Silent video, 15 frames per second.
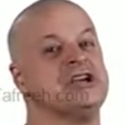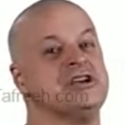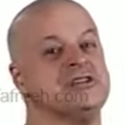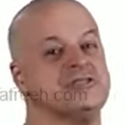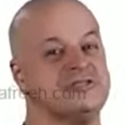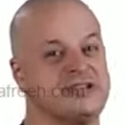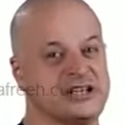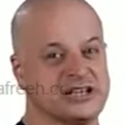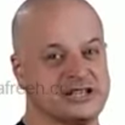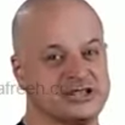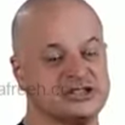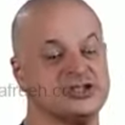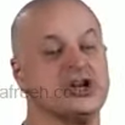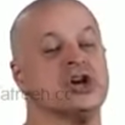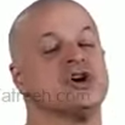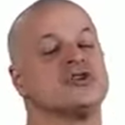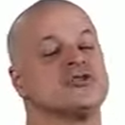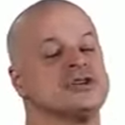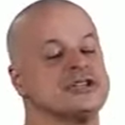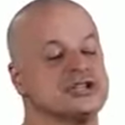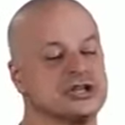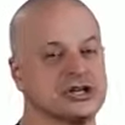venous
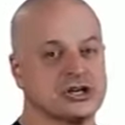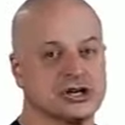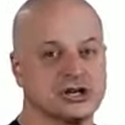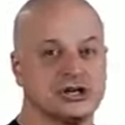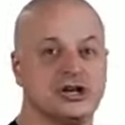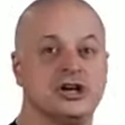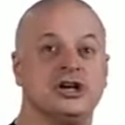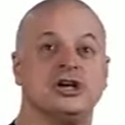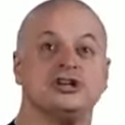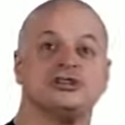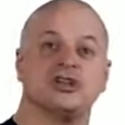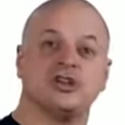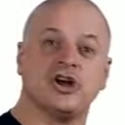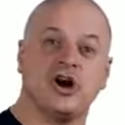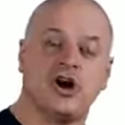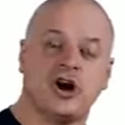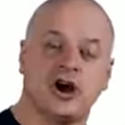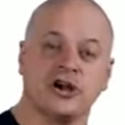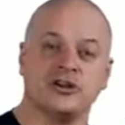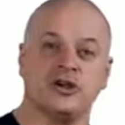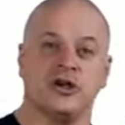return to the heart